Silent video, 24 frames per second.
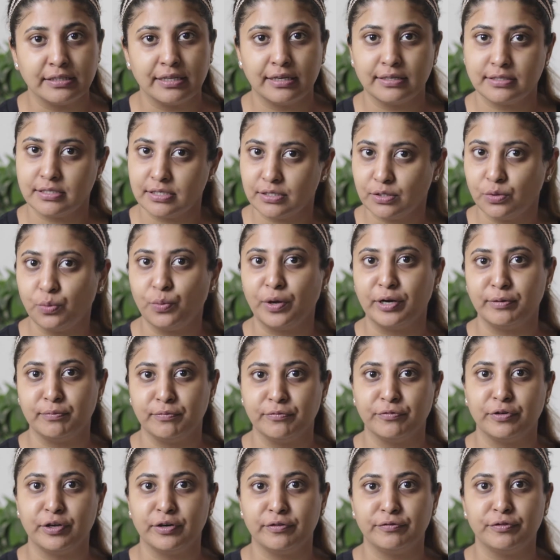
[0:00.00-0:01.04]
That's the
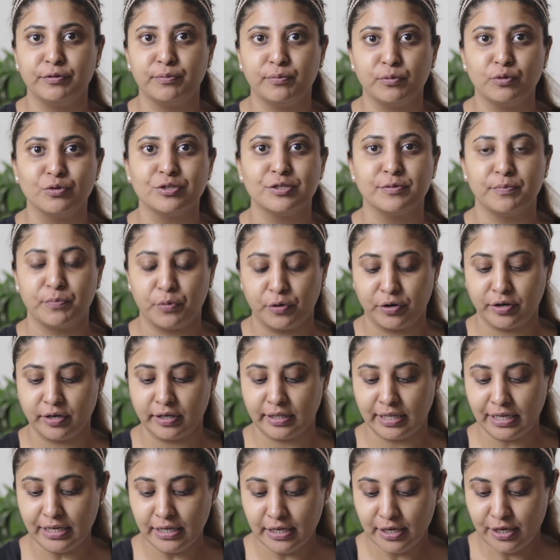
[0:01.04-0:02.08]
one of the most important
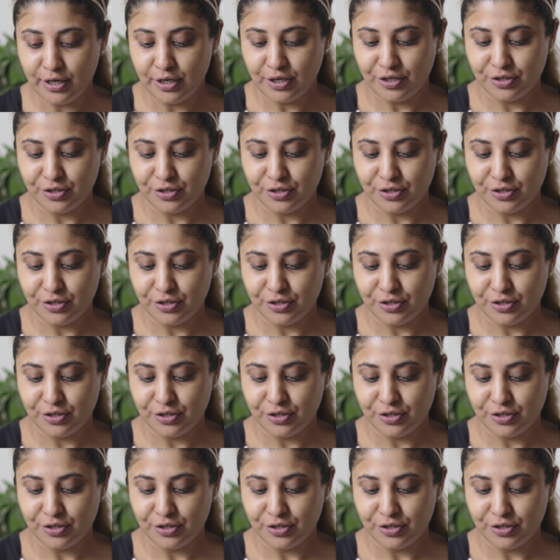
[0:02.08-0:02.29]
thing.